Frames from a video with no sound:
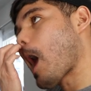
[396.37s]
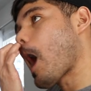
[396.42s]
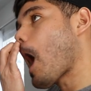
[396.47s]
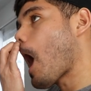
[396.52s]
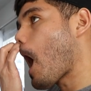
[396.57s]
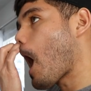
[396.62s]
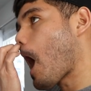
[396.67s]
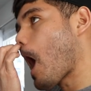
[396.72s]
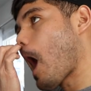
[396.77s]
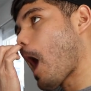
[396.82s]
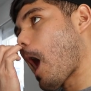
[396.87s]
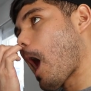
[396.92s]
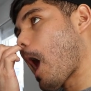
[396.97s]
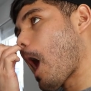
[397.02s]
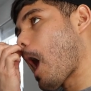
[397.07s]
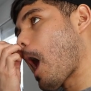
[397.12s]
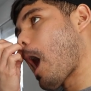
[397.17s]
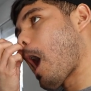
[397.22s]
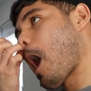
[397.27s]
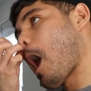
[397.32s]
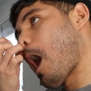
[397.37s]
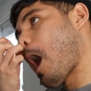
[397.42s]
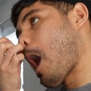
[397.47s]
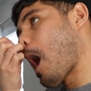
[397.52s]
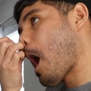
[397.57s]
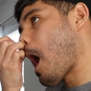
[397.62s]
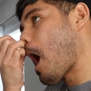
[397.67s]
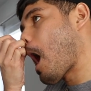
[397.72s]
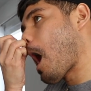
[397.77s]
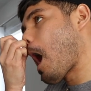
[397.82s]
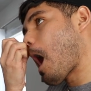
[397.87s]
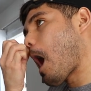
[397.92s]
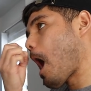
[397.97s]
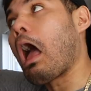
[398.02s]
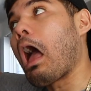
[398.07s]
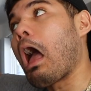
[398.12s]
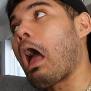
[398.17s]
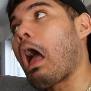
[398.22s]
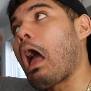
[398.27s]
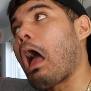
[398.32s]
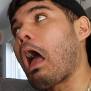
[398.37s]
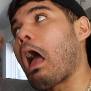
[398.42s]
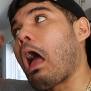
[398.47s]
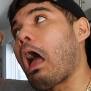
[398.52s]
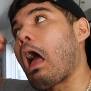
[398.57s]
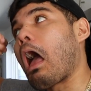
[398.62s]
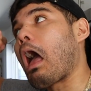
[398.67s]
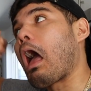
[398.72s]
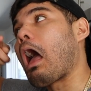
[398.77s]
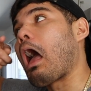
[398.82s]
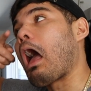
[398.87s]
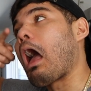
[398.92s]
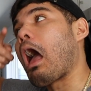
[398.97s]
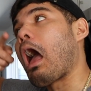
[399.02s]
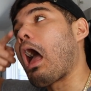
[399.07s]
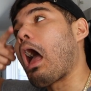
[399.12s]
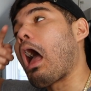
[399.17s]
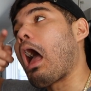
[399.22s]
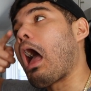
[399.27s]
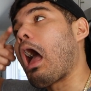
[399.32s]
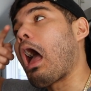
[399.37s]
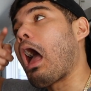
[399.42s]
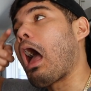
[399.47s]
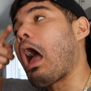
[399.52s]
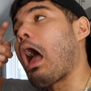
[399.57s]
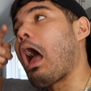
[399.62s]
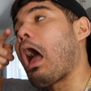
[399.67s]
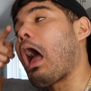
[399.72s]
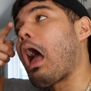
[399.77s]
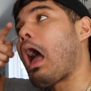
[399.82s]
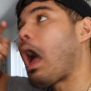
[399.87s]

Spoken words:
No one is speaking in this clip.